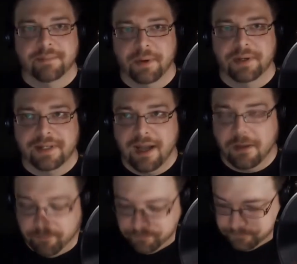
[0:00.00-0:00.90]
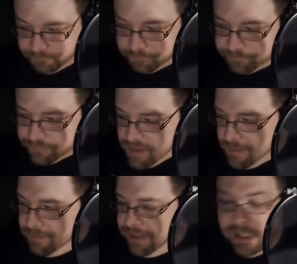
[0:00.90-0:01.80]
pointed out,
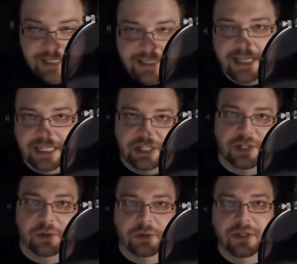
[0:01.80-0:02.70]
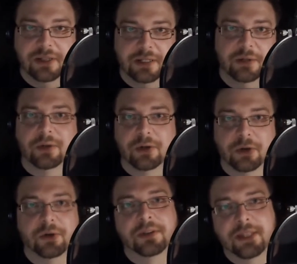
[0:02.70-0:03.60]
because a cute little
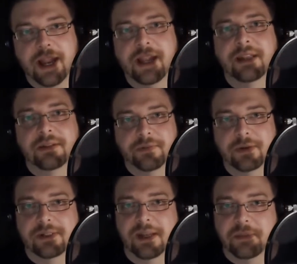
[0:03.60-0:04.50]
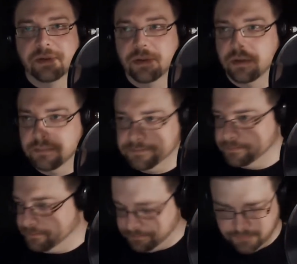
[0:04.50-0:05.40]
girl died in the first episode,
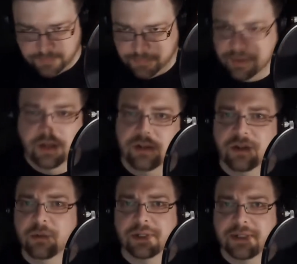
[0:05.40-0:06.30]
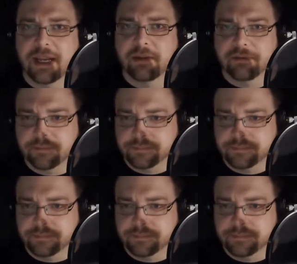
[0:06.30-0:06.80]
there's no one safe.